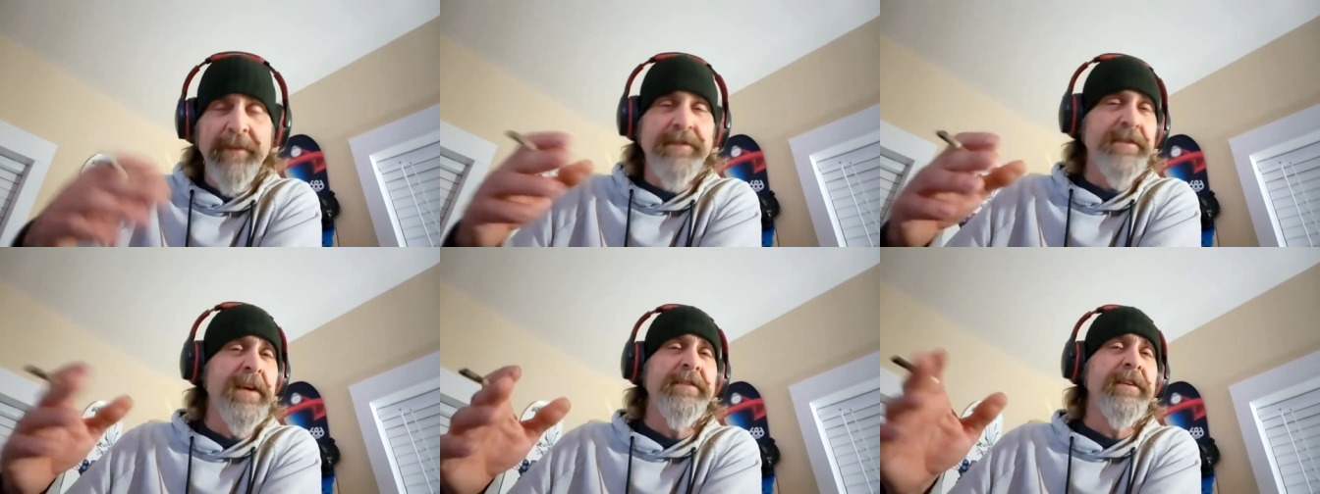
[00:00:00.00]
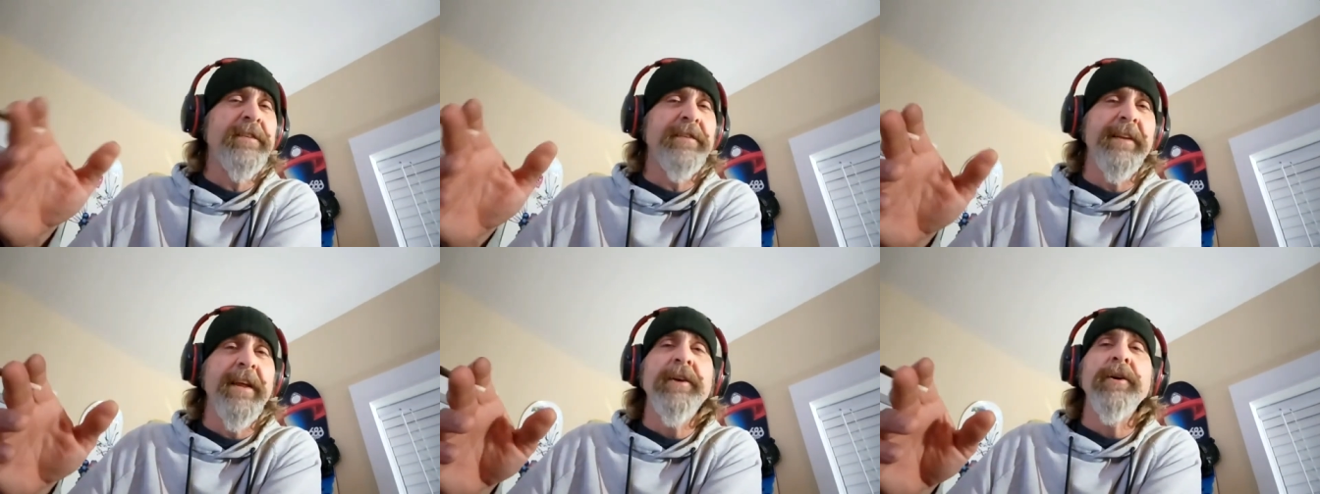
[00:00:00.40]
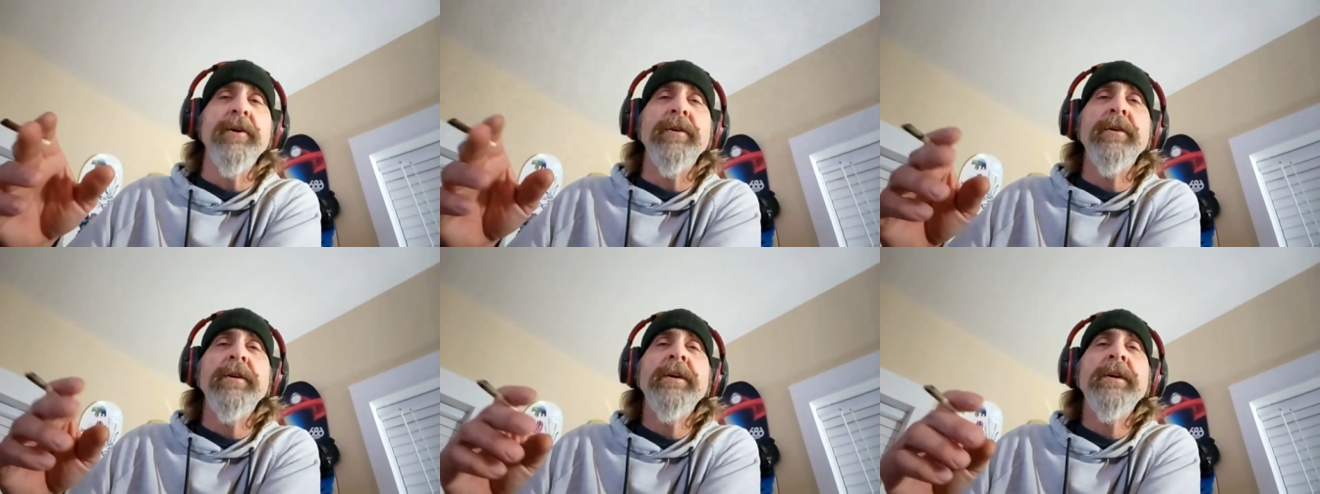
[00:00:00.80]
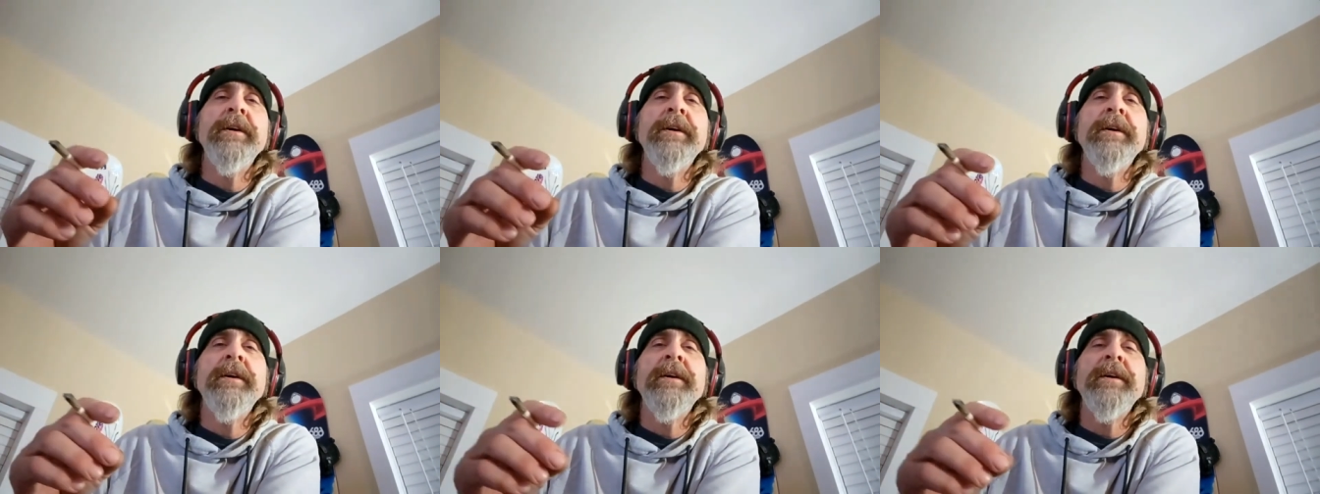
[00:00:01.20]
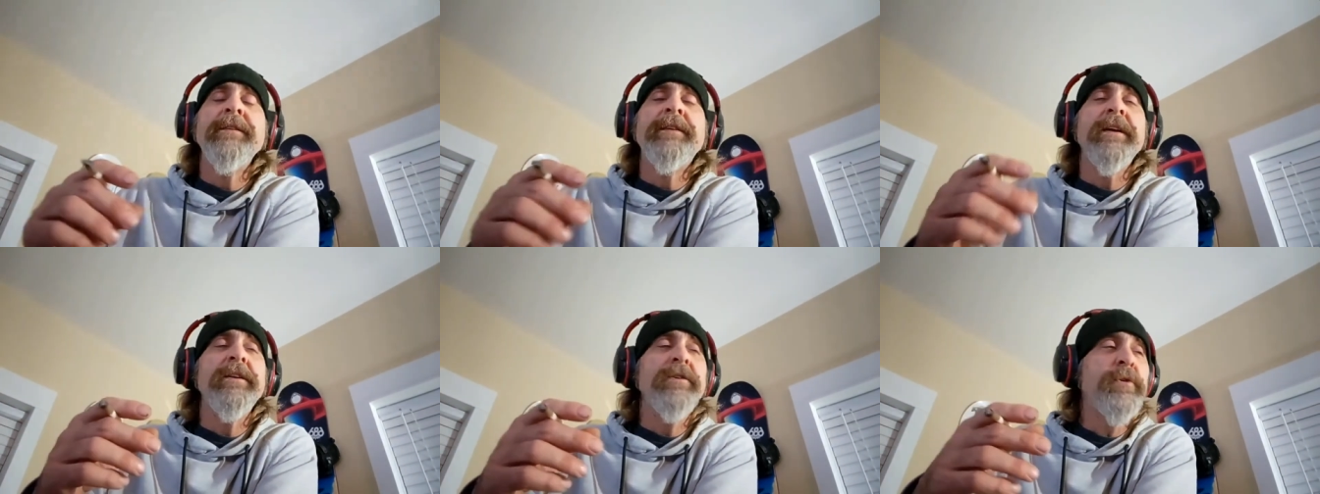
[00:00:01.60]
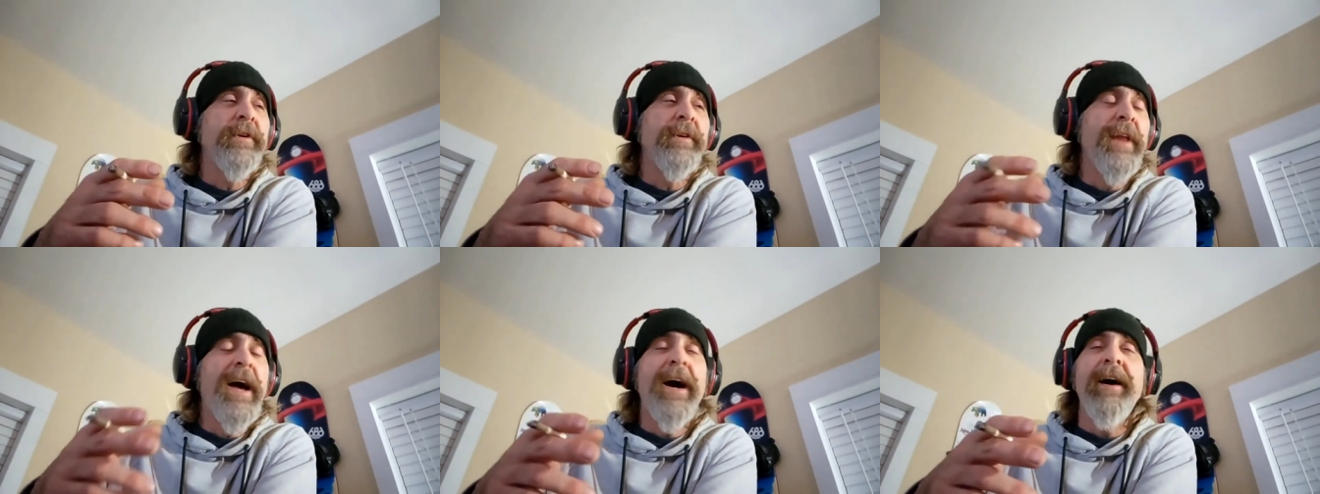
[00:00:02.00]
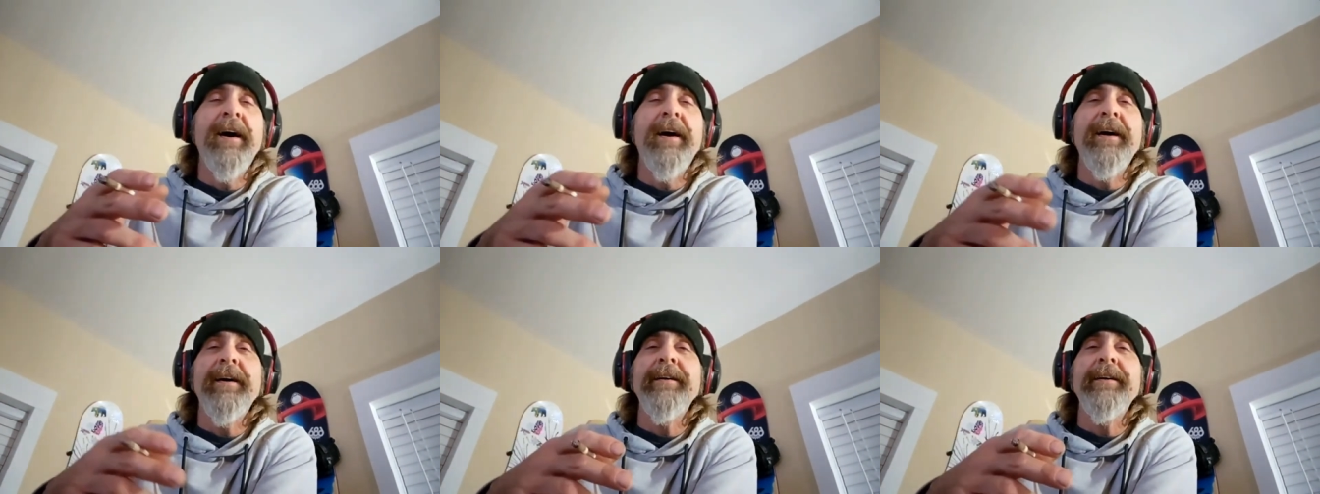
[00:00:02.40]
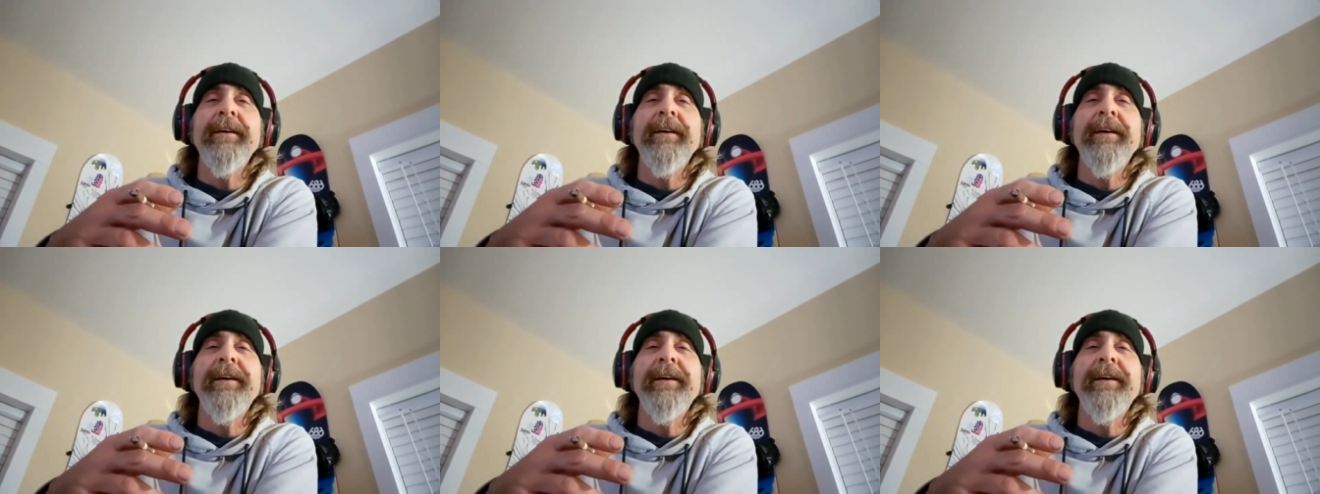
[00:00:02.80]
that says it's legal, then you can lie